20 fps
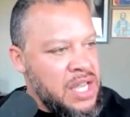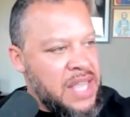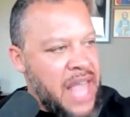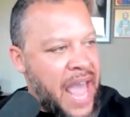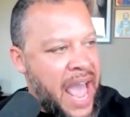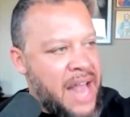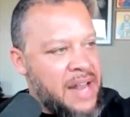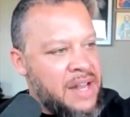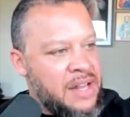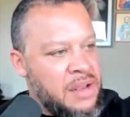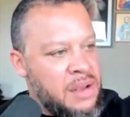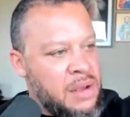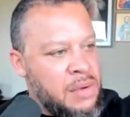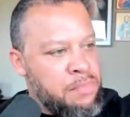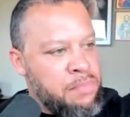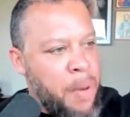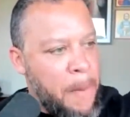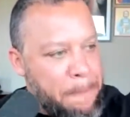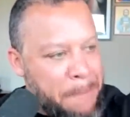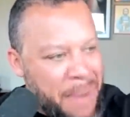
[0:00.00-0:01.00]
that
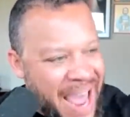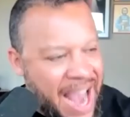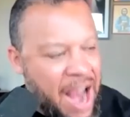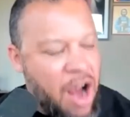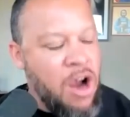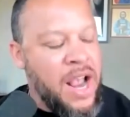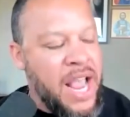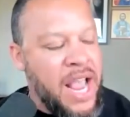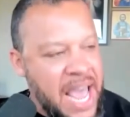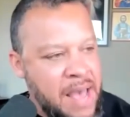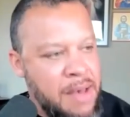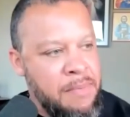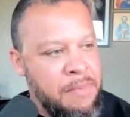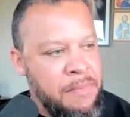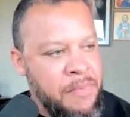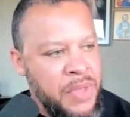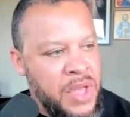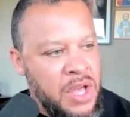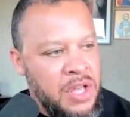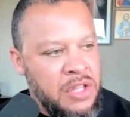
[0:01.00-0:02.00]
prepare
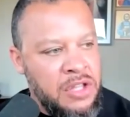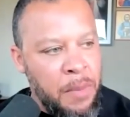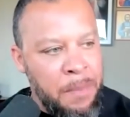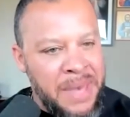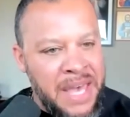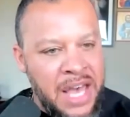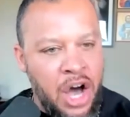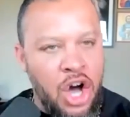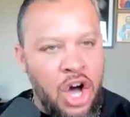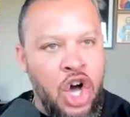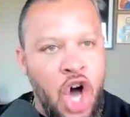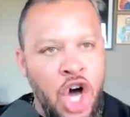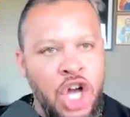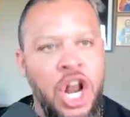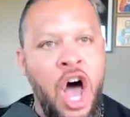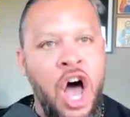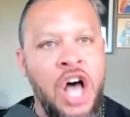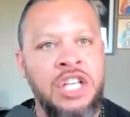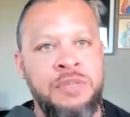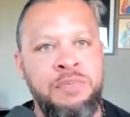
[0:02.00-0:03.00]
him to be a
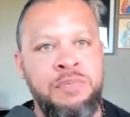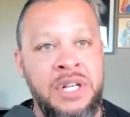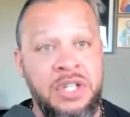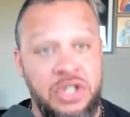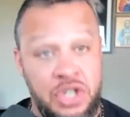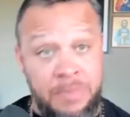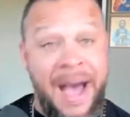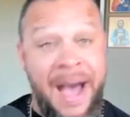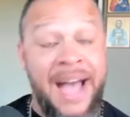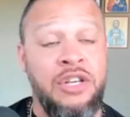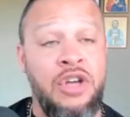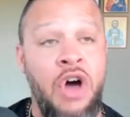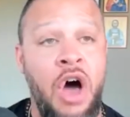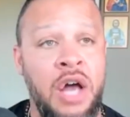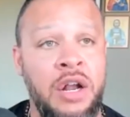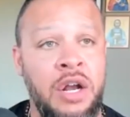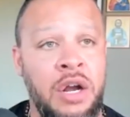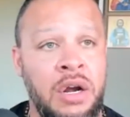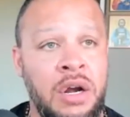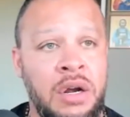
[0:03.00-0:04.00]
good husband to my
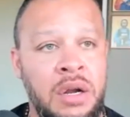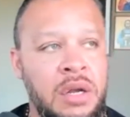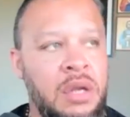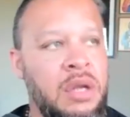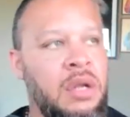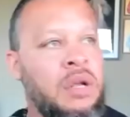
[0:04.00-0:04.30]
daughter.